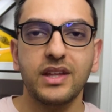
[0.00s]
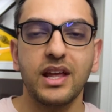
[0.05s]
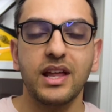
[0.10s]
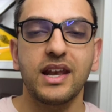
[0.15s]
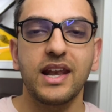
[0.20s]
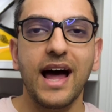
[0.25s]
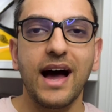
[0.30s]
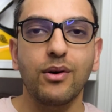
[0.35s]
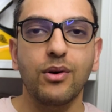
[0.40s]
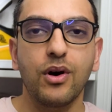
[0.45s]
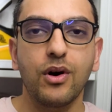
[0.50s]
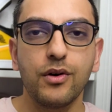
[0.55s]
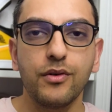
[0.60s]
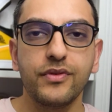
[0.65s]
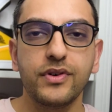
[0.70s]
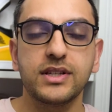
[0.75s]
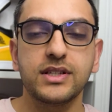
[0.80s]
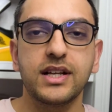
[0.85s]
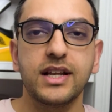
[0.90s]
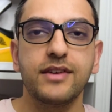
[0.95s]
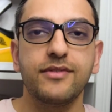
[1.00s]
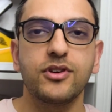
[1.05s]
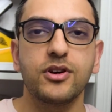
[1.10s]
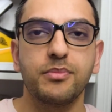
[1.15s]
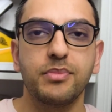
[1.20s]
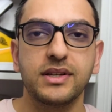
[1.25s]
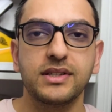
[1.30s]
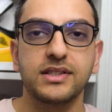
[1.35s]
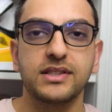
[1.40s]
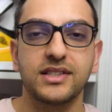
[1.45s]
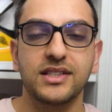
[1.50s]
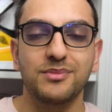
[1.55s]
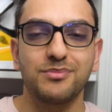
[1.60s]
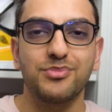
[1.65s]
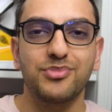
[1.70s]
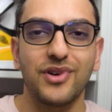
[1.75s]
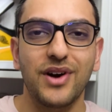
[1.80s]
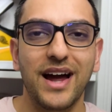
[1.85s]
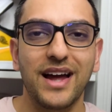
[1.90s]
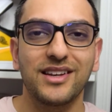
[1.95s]
Now, obviously, if your business is
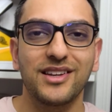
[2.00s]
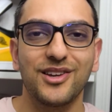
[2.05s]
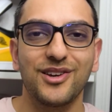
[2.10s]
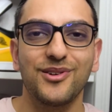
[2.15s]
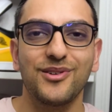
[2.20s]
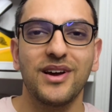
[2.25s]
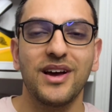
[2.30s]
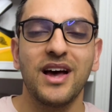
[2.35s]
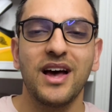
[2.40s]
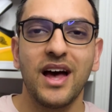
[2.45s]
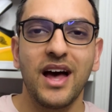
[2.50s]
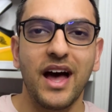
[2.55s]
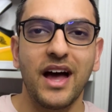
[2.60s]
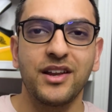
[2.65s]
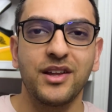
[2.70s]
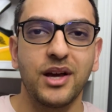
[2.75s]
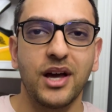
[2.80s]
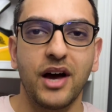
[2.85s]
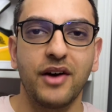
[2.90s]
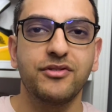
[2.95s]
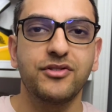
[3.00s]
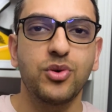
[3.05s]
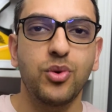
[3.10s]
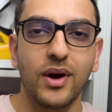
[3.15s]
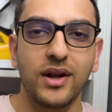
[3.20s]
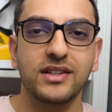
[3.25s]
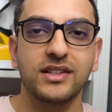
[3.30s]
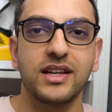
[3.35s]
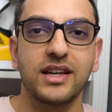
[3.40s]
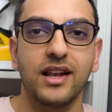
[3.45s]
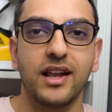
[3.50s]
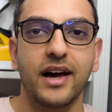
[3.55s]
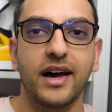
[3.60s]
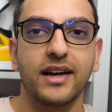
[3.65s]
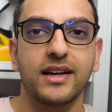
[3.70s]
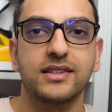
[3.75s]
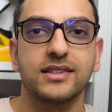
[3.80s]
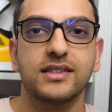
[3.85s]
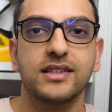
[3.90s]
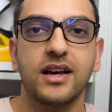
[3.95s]
brand new and you have 20
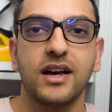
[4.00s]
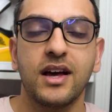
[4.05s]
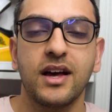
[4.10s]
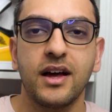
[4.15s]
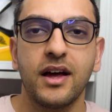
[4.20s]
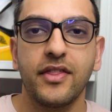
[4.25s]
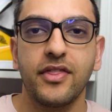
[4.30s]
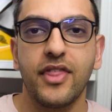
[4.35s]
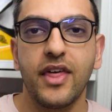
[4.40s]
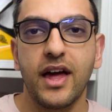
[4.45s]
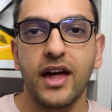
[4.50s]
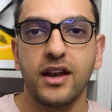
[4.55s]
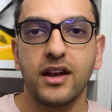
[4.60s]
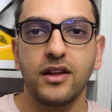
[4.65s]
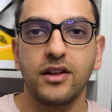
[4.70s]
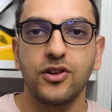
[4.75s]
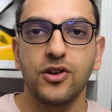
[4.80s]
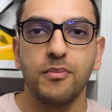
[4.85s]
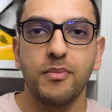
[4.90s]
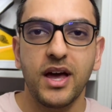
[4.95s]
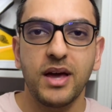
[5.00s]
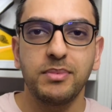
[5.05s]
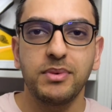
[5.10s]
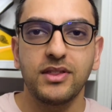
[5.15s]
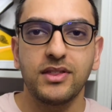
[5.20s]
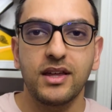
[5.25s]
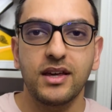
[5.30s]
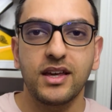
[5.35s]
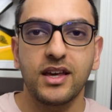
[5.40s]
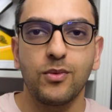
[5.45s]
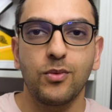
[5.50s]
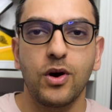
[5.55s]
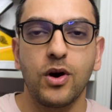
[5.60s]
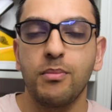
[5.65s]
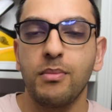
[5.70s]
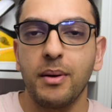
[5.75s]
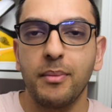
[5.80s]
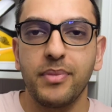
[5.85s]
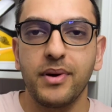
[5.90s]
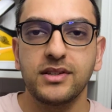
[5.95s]
likes, then you may be thinking,
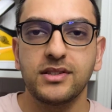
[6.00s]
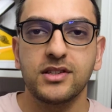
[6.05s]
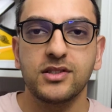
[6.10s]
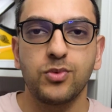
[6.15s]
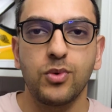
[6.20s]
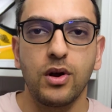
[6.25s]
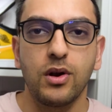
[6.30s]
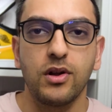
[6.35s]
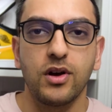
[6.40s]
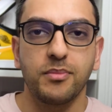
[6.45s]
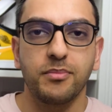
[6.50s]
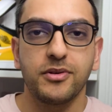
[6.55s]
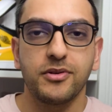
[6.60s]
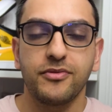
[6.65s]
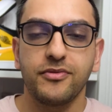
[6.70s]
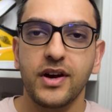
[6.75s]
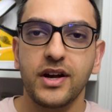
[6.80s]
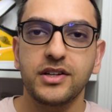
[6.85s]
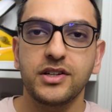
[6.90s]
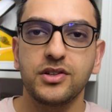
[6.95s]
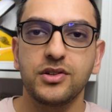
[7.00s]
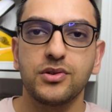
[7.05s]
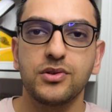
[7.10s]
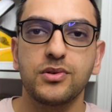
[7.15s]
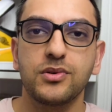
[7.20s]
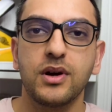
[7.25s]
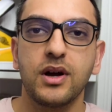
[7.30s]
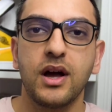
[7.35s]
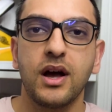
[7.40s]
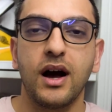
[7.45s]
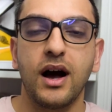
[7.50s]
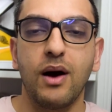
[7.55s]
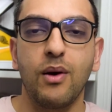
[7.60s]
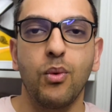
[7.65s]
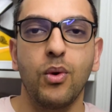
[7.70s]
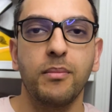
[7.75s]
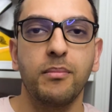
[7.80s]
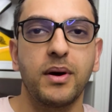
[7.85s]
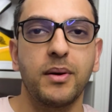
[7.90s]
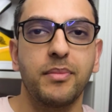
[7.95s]
well, my business won't look professional. I
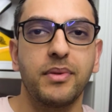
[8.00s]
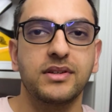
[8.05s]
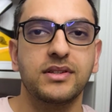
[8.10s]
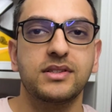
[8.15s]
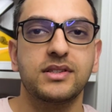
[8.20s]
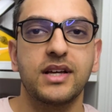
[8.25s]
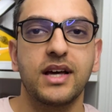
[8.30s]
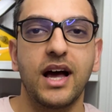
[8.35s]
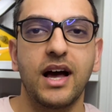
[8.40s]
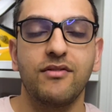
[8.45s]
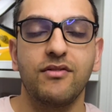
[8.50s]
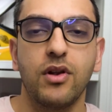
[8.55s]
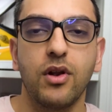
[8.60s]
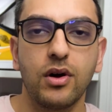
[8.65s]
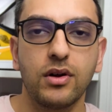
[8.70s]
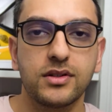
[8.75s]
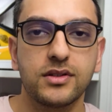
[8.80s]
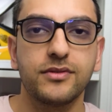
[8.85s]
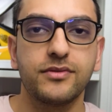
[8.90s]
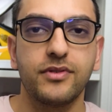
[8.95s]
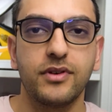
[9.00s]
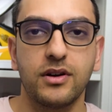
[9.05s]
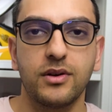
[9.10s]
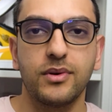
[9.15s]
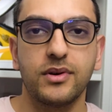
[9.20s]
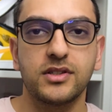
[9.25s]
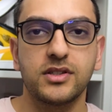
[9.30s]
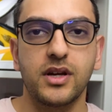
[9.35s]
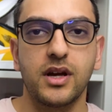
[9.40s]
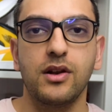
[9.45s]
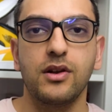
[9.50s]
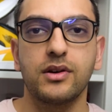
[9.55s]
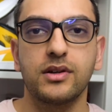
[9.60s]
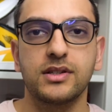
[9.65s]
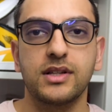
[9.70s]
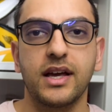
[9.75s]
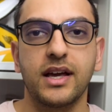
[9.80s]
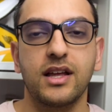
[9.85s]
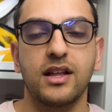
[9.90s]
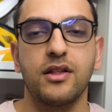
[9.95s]
want my business to have lots of followers so it
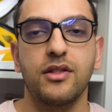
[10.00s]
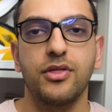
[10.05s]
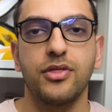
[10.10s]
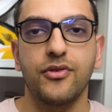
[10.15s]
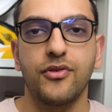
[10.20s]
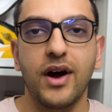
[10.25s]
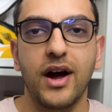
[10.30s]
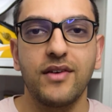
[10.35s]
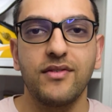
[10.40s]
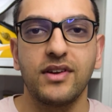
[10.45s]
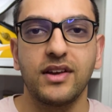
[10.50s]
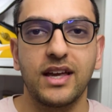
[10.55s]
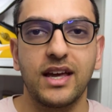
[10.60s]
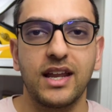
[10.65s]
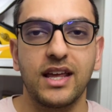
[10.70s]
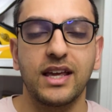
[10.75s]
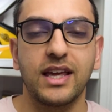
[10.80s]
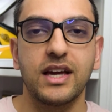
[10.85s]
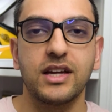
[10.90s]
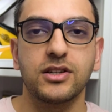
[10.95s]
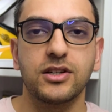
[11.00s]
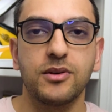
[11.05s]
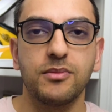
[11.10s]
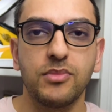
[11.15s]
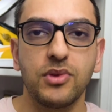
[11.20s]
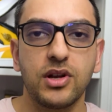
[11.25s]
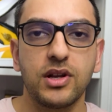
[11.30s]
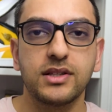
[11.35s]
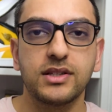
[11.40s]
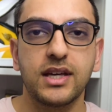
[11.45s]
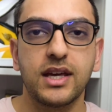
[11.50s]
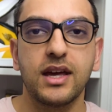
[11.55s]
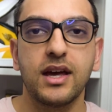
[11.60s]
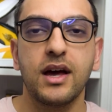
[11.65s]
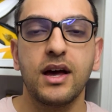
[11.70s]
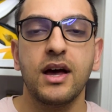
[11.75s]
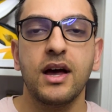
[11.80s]
looks like a thriving and engaged community.